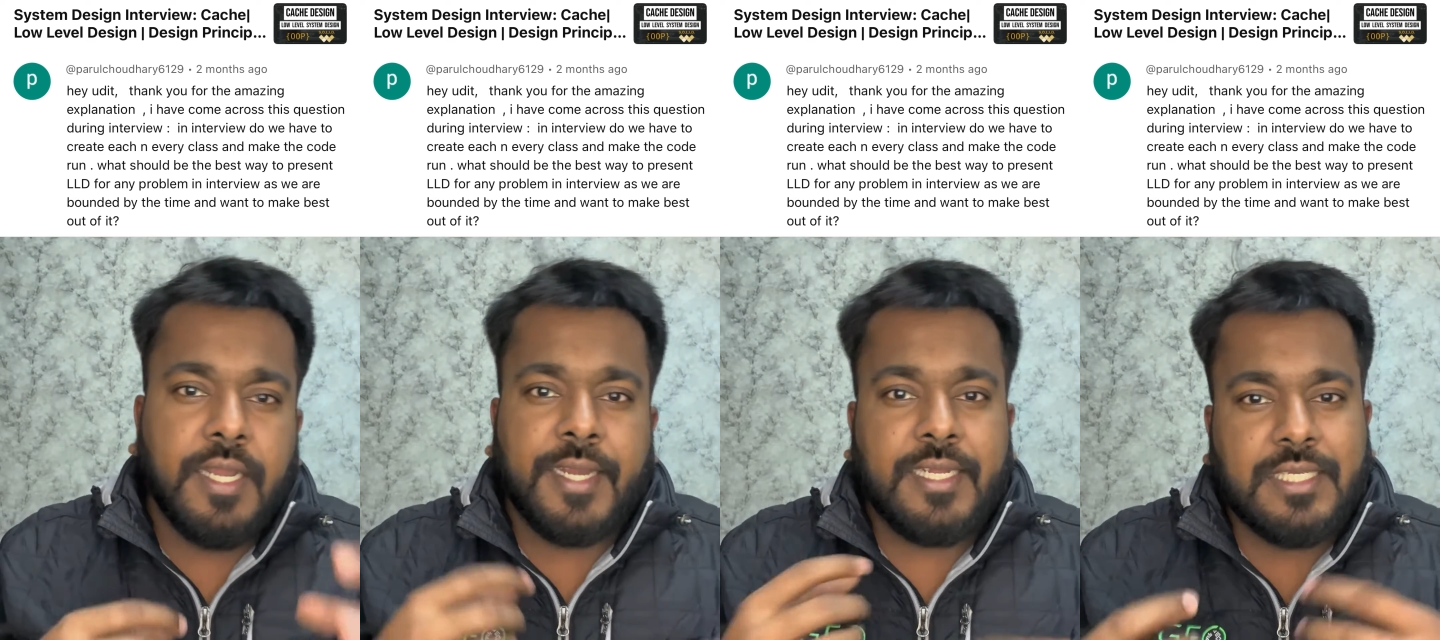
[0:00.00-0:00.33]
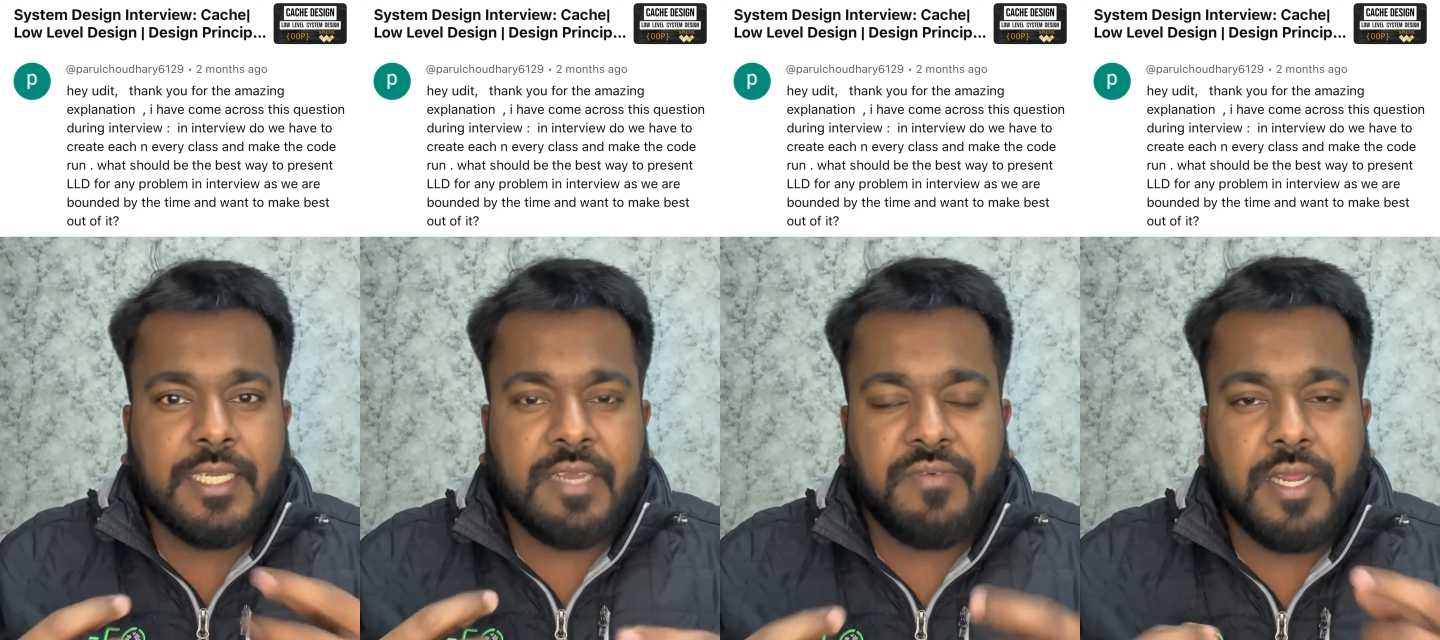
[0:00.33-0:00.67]
and
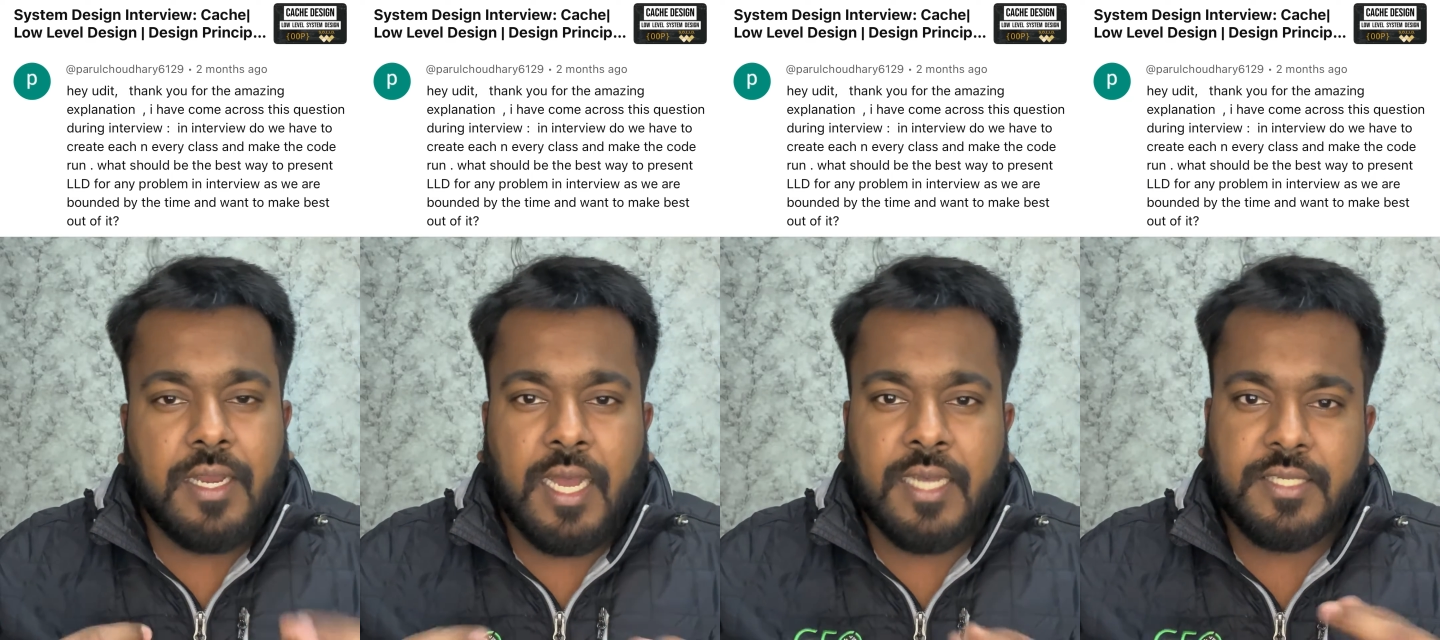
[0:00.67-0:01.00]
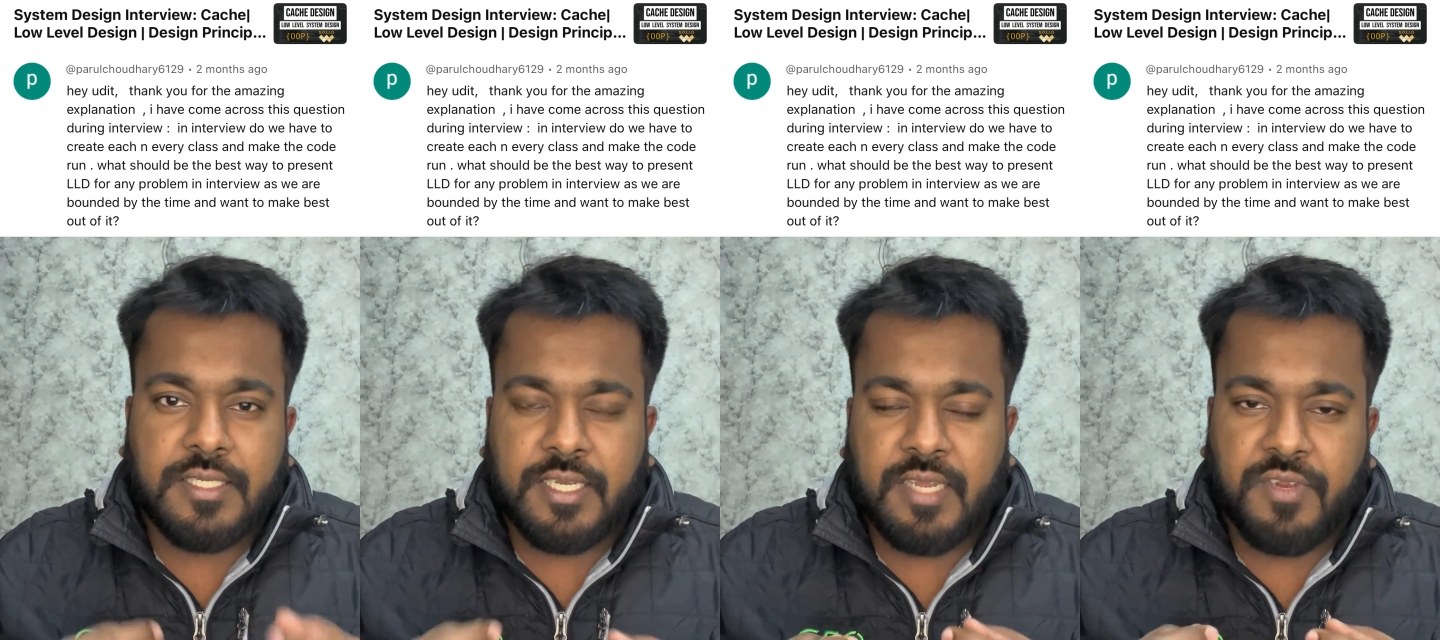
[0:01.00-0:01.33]
each and every class,
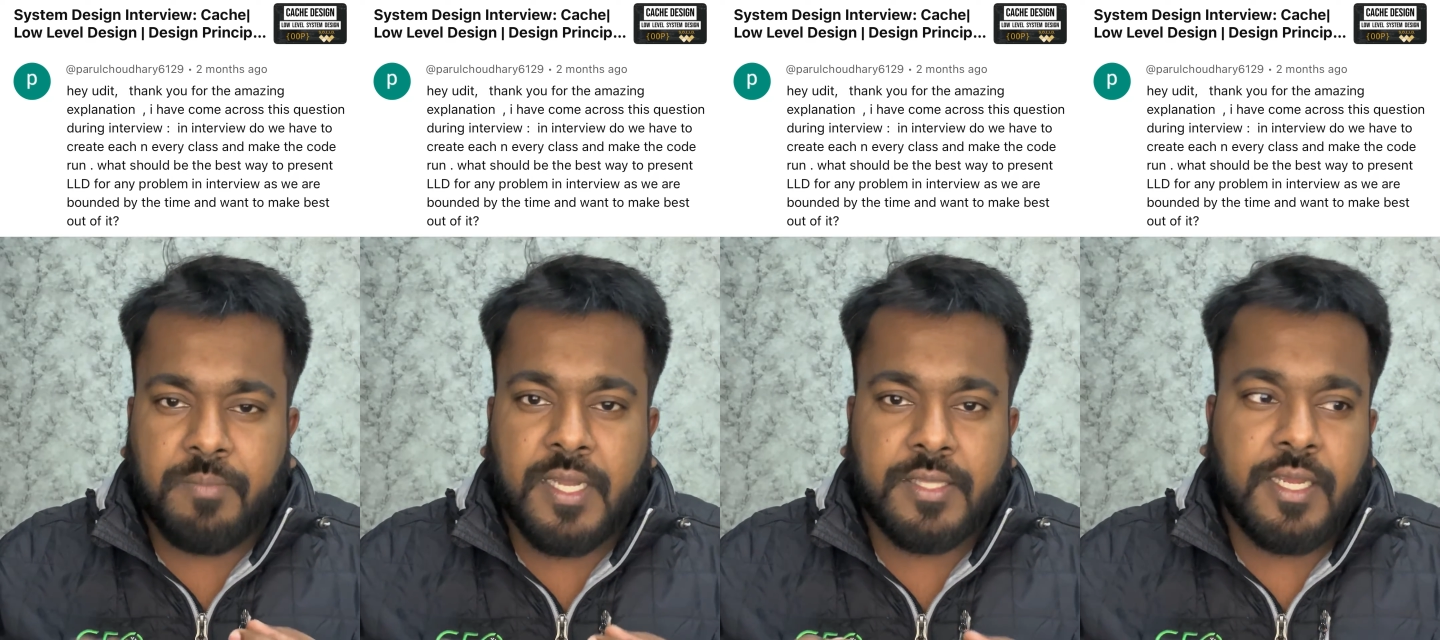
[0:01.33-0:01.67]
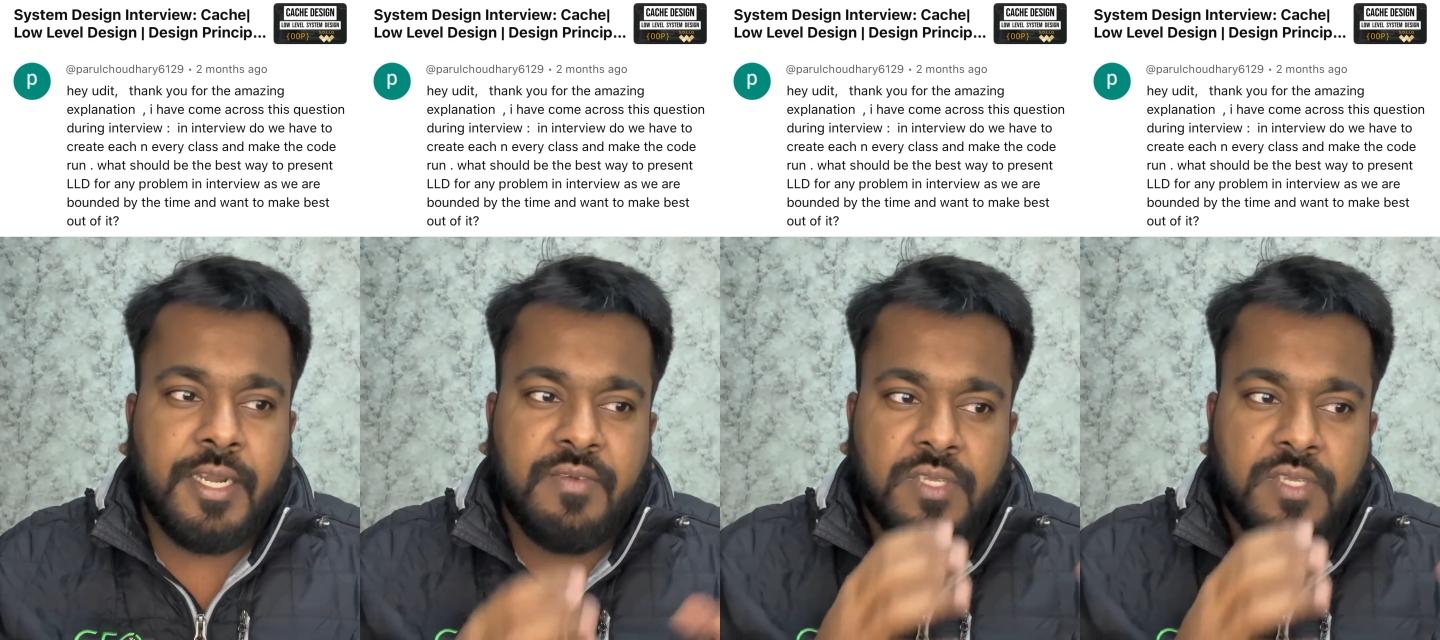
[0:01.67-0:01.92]
each and every method,